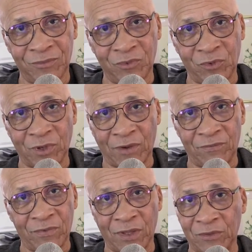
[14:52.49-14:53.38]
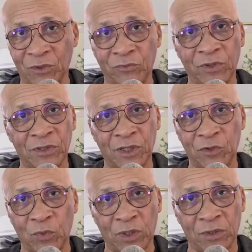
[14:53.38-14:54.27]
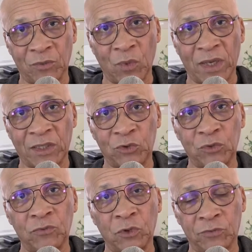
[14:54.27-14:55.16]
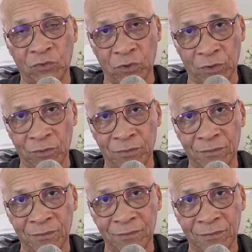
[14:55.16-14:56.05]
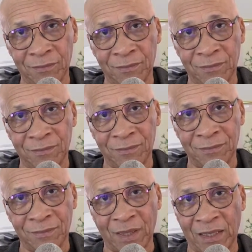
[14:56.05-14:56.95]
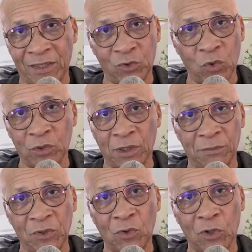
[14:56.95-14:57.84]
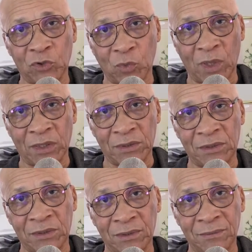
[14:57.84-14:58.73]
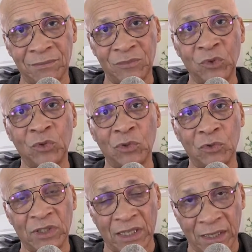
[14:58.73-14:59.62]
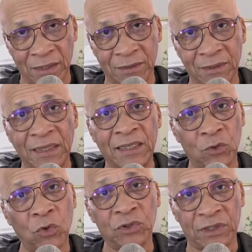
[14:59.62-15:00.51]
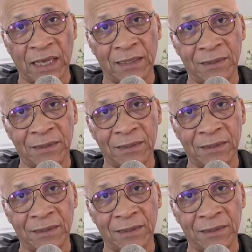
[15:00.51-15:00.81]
You have not convinced anyone why they should vote for you. And they told him, you lost once, you're going to lose again. He knows that.